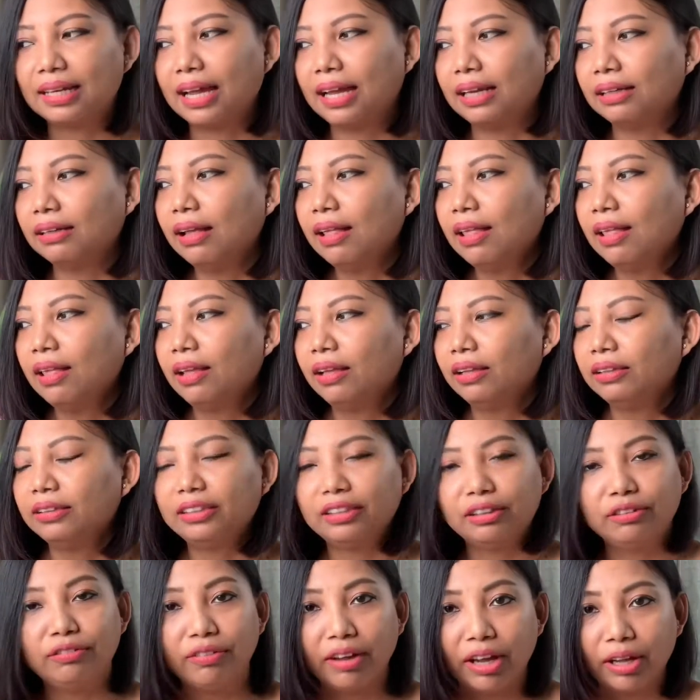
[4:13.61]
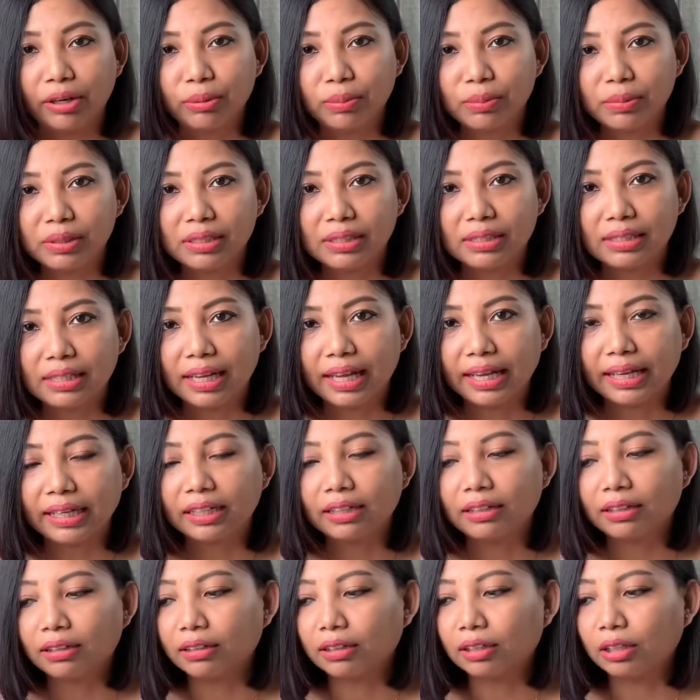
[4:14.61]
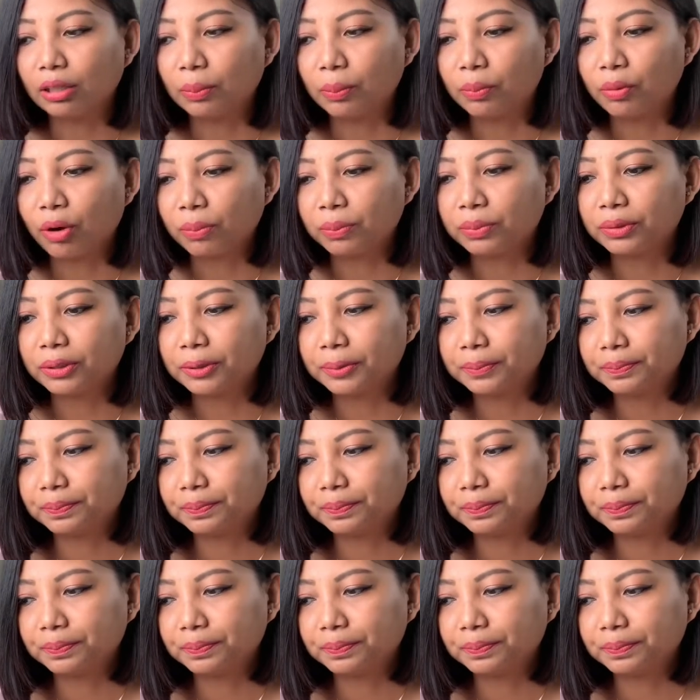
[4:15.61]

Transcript: and the environment, like proper